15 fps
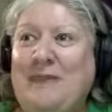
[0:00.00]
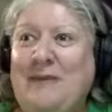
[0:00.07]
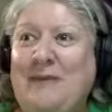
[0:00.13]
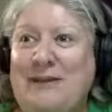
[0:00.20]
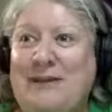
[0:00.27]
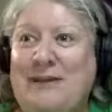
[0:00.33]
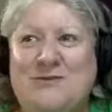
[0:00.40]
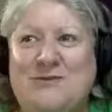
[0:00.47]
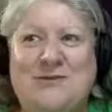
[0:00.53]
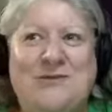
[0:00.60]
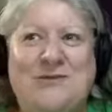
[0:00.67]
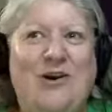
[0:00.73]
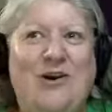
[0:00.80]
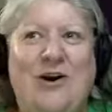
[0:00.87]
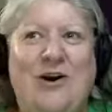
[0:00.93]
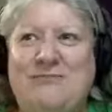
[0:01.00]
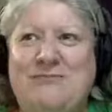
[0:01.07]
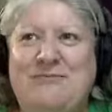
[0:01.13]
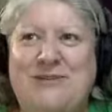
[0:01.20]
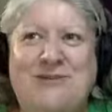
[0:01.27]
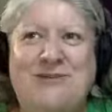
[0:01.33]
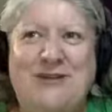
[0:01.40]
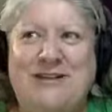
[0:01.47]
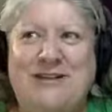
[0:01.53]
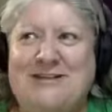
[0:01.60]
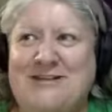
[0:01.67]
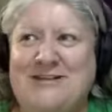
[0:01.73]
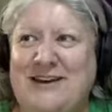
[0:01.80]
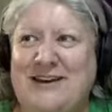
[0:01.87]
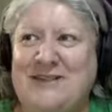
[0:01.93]
Plus it's also hot and miserable
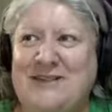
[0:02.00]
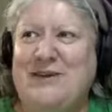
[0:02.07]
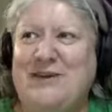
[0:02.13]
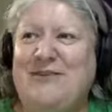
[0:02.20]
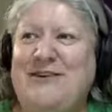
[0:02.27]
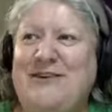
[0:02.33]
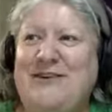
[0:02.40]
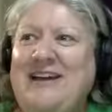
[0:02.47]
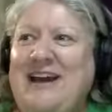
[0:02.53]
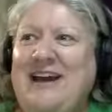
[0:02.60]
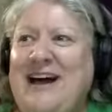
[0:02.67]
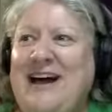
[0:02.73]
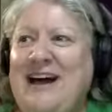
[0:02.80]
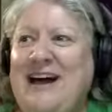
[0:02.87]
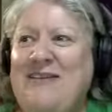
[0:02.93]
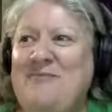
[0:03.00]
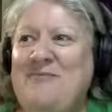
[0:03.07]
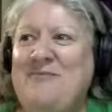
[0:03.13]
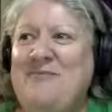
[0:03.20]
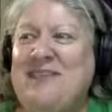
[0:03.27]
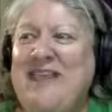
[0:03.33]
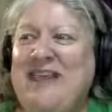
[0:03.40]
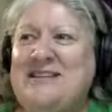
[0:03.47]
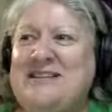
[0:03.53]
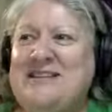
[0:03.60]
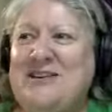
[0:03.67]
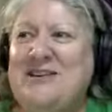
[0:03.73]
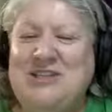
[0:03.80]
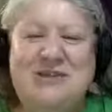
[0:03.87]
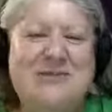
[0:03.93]
inside as well. And so
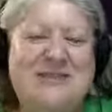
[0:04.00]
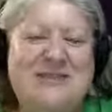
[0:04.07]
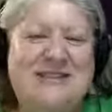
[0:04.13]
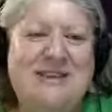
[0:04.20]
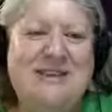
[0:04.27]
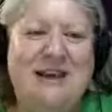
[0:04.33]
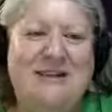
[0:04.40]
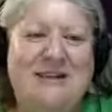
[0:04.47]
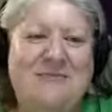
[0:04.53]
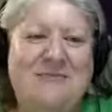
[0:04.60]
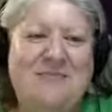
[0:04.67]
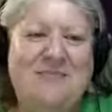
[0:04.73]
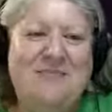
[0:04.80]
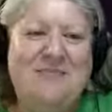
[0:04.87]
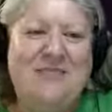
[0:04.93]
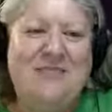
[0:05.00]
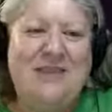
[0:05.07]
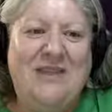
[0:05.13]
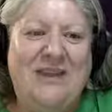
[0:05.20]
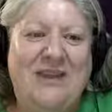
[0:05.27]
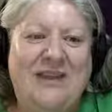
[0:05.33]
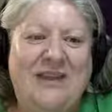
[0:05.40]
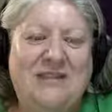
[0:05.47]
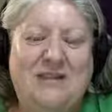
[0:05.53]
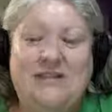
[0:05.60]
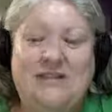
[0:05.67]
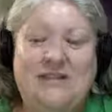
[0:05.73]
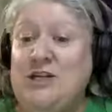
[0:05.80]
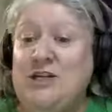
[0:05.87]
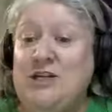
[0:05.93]
I
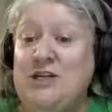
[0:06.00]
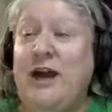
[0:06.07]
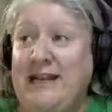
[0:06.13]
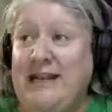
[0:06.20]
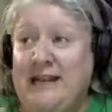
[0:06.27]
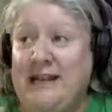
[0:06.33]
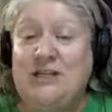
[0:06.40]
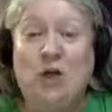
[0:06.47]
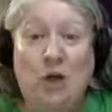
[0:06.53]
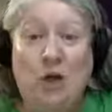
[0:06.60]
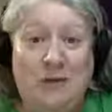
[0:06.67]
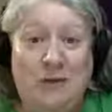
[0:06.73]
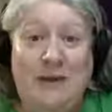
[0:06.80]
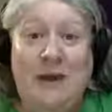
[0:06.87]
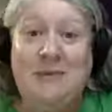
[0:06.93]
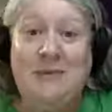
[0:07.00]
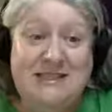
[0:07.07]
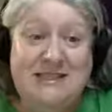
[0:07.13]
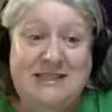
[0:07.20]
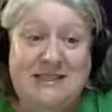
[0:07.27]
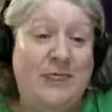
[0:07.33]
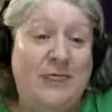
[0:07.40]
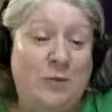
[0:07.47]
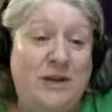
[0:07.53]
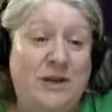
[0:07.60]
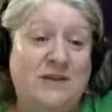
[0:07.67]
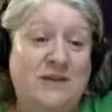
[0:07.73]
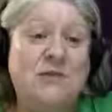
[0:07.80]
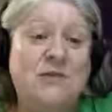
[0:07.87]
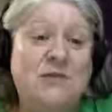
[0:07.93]
said, no, I need her to be able to see out the window.
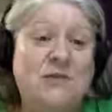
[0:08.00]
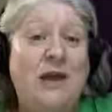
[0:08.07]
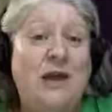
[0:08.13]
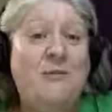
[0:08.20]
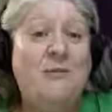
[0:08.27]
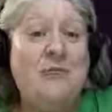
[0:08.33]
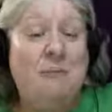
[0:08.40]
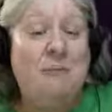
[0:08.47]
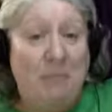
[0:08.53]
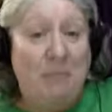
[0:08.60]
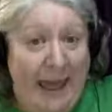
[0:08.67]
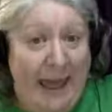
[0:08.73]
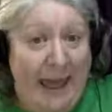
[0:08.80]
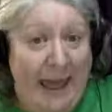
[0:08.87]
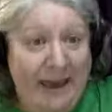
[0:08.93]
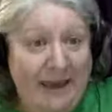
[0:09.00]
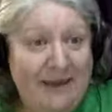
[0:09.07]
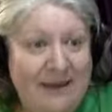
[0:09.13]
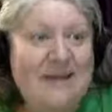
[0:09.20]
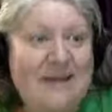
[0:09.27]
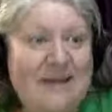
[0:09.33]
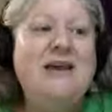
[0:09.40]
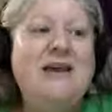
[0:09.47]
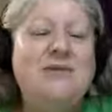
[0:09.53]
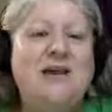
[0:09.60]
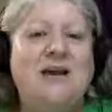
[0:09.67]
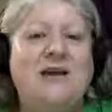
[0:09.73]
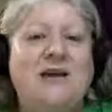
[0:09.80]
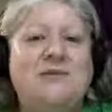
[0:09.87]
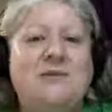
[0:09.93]
So we're going with the black,
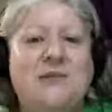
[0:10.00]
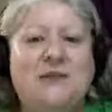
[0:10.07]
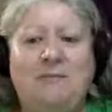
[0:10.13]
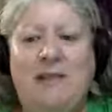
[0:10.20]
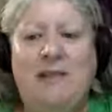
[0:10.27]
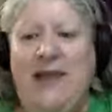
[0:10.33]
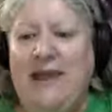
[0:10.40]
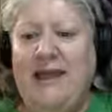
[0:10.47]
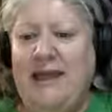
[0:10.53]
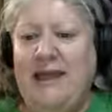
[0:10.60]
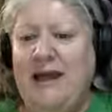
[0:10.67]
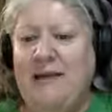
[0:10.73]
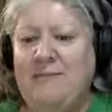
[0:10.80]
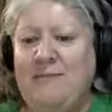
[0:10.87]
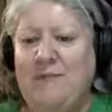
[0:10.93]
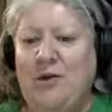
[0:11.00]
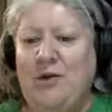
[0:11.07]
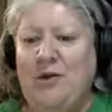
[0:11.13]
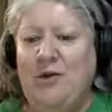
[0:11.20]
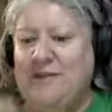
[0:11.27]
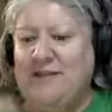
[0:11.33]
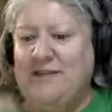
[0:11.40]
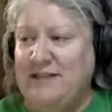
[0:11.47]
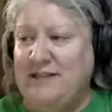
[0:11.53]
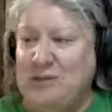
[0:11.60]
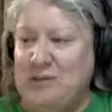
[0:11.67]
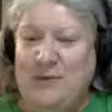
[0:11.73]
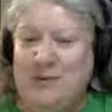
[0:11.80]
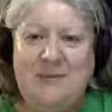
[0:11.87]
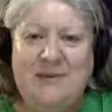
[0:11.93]
because with the black, you'll definitely still
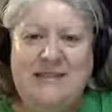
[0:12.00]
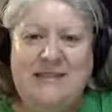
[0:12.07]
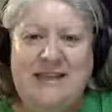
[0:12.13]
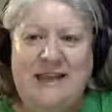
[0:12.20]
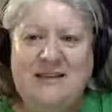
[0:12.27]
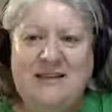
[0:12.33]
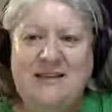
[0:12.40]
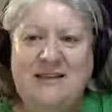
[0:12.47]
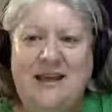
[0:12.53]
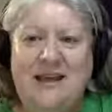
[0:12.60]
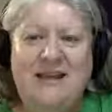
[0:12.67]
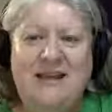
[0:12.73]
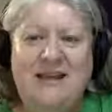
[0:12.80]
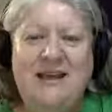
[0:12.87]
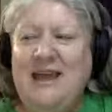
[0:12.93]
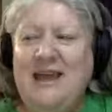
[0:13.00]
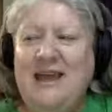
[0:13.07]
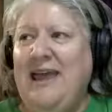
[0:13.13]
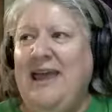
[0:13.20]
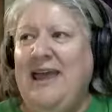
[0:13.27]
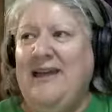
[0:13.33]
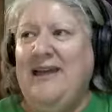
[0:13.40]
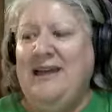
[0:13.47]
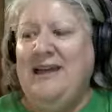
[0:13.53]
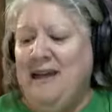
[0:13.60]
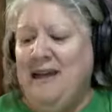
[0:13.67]
be able to see outside. And